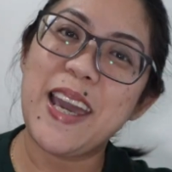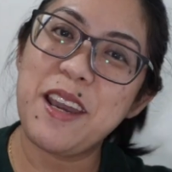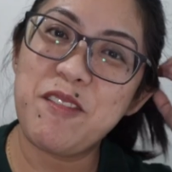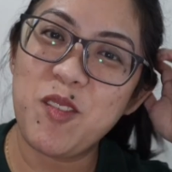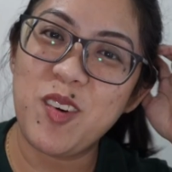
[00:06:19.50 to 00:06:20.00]

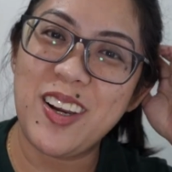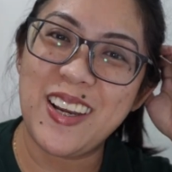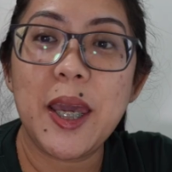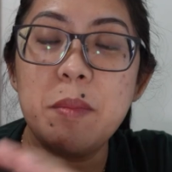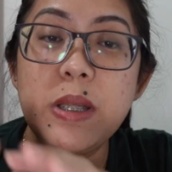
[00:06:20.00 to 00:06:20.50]
Hi everyone.
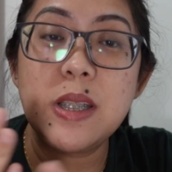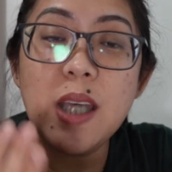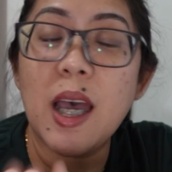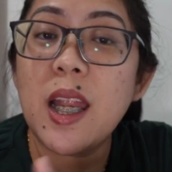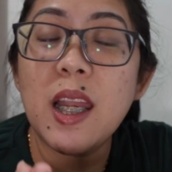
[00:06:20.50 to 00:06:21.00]
I'm
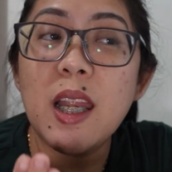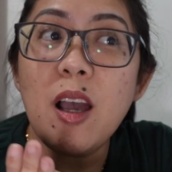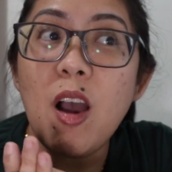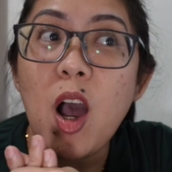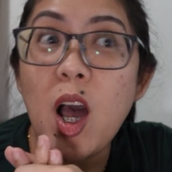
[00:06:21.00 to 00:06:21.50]
done
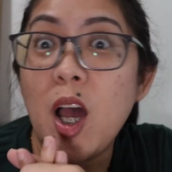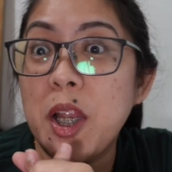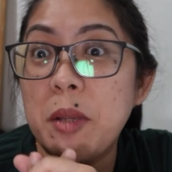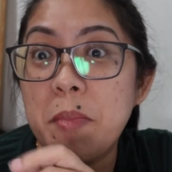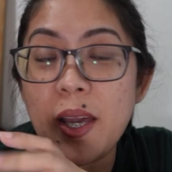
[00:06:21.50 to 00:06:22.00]

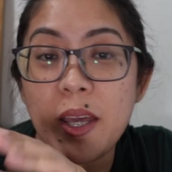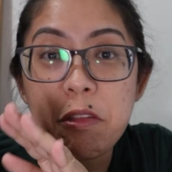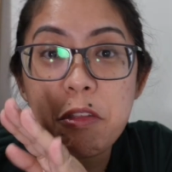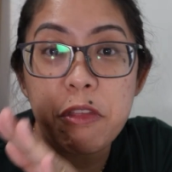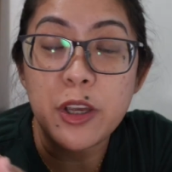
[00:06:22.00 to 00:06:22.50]
on my
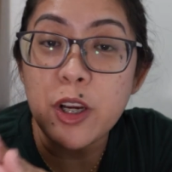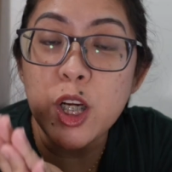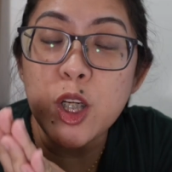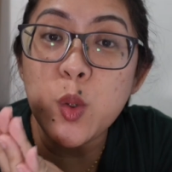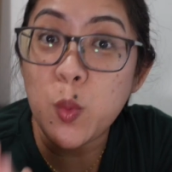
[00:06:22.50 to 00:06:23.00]

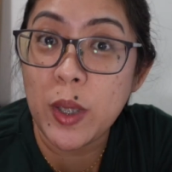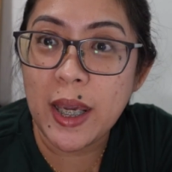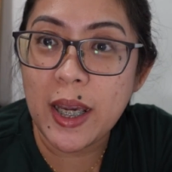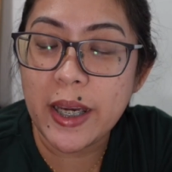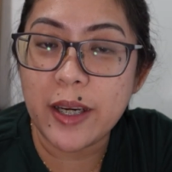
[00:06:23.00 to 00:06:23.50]
third
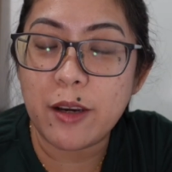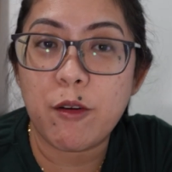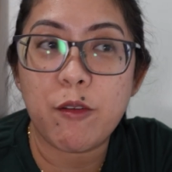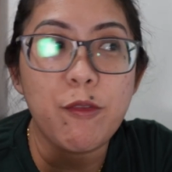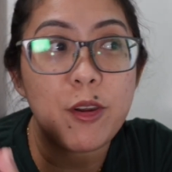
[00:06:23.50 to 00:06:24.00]
week
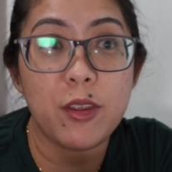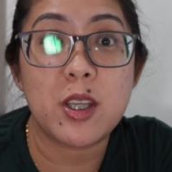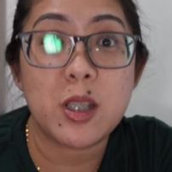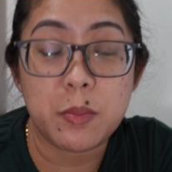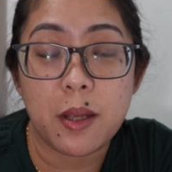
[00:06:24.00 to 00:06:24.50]
for
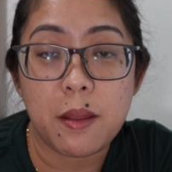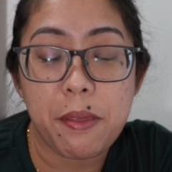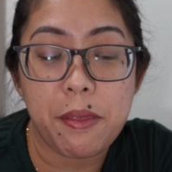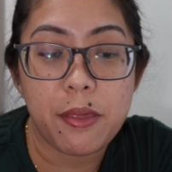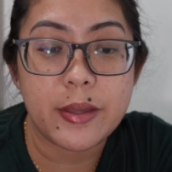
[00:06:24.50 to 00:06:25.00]
this
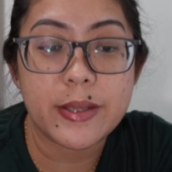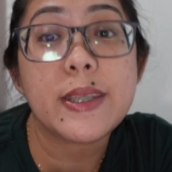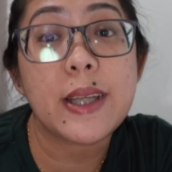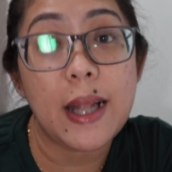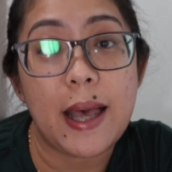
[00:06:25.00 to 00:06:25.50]

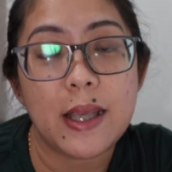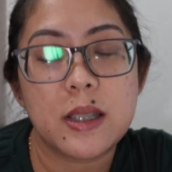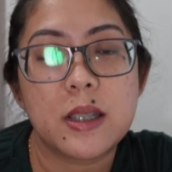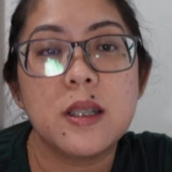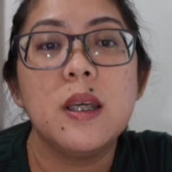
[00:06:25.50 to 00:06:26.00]
month's
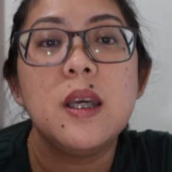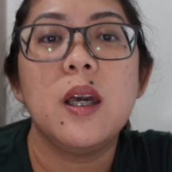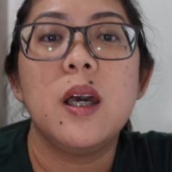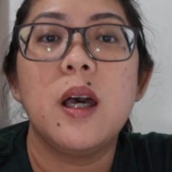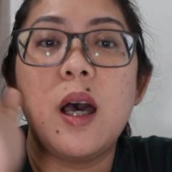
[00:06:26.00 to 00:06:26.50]
class.
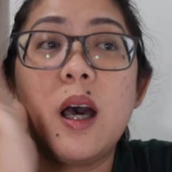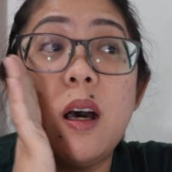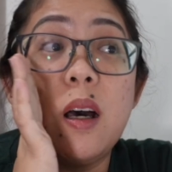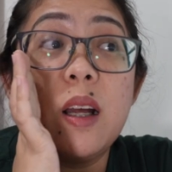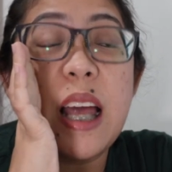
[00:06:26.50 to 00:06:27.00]

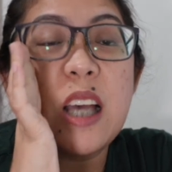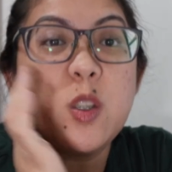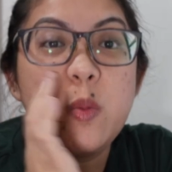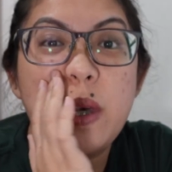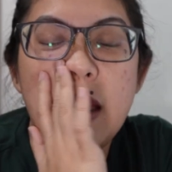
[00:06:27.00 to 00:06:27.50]
Uh,
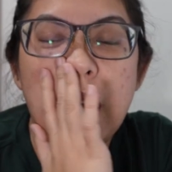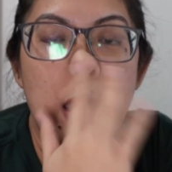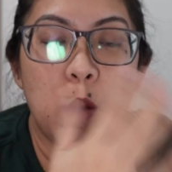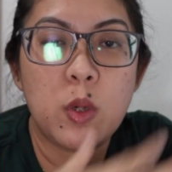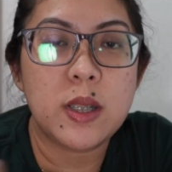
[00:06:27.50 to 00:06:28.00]
last week,
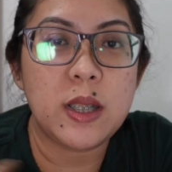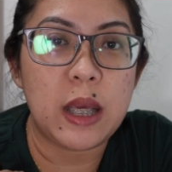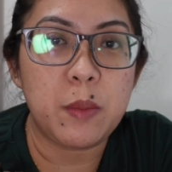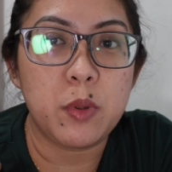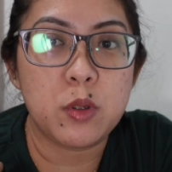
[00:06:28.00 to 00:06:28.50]
I wasn't
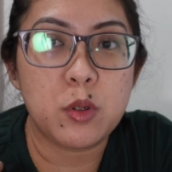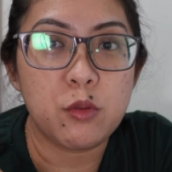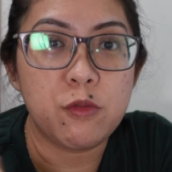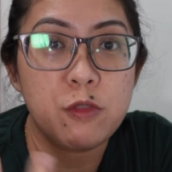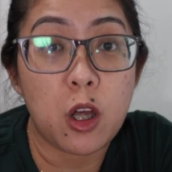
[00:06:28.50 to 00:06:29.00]
able
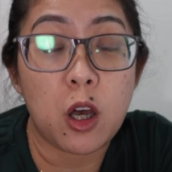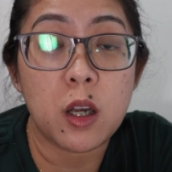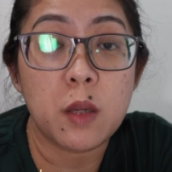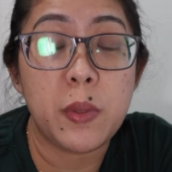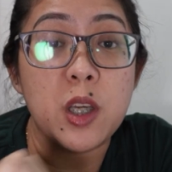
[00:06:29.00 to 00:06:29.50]
to
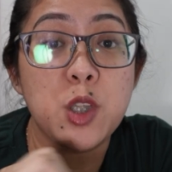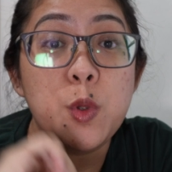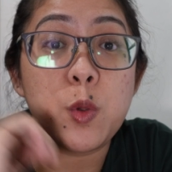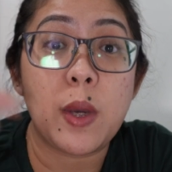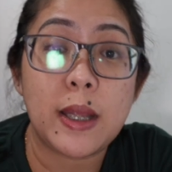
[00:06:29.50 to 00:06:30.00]
vlog because
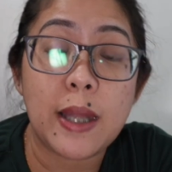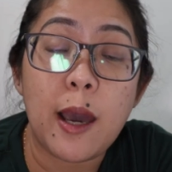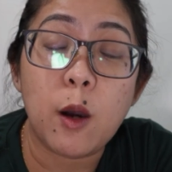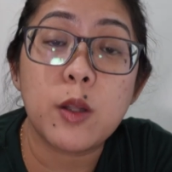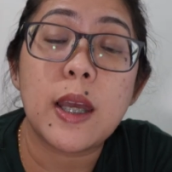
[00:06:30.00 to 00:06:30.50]
we went
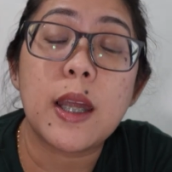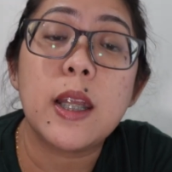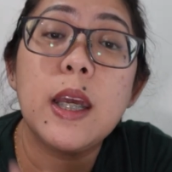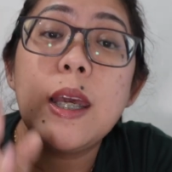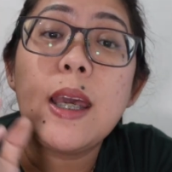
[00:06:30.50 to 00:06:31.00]
out and